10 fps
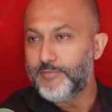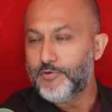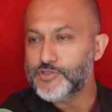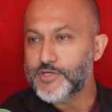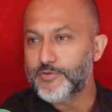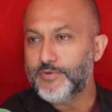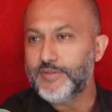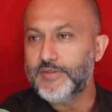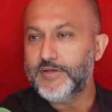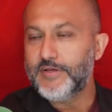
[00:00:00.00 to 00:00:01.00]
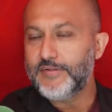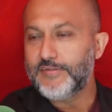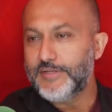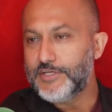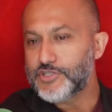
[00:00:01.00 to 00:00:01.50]
project with
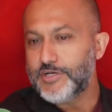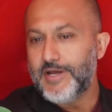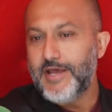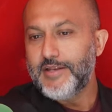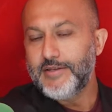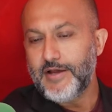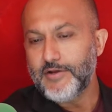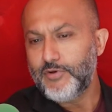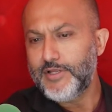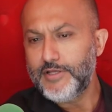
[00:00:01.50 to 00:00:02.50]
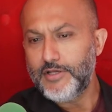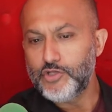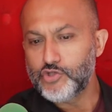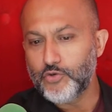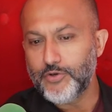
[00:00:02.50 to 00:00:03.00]
Sinisha. And I really
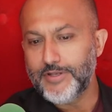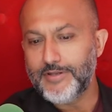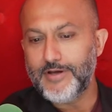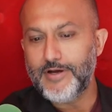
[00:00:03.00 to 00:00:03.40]
enjoyed